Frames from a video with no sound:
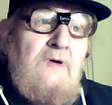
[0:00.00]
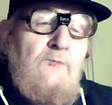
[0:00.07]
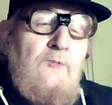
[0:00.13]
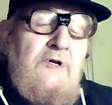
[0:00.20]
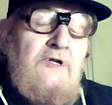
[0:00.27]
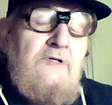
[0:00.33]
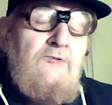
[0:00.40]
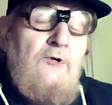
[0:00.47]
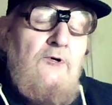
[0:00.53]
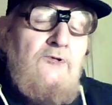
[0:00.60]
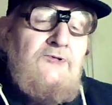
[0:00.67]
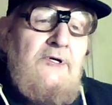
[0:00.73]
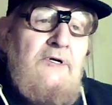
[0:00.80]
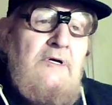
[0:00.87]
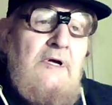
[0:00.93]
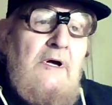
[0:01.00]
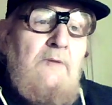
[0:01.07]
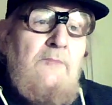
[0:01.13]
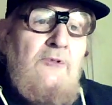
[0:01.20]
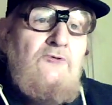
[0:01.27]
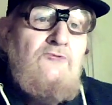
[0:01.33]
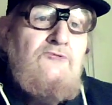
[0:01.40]
one of Dr.
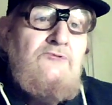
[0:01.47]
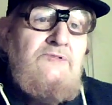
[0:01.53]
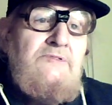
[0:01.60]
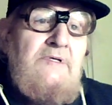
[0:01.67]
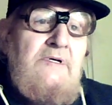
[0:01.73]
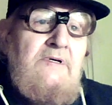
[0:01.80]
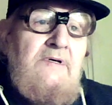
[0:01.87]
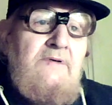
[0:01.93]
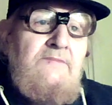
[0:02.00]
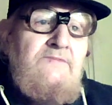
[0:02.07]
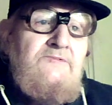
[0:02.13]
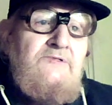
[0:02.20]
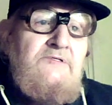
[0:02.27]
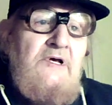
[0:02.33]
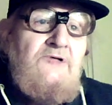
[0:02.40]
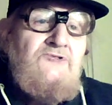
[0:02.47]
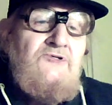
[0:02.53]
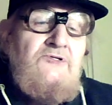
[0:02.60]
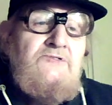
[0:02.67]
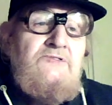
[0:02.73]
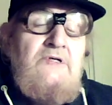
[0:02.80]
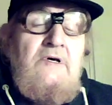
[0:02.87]
Campbell's
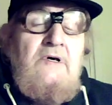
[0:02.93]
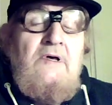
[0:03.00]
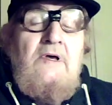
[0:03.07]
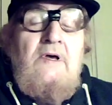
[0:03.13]
sessions,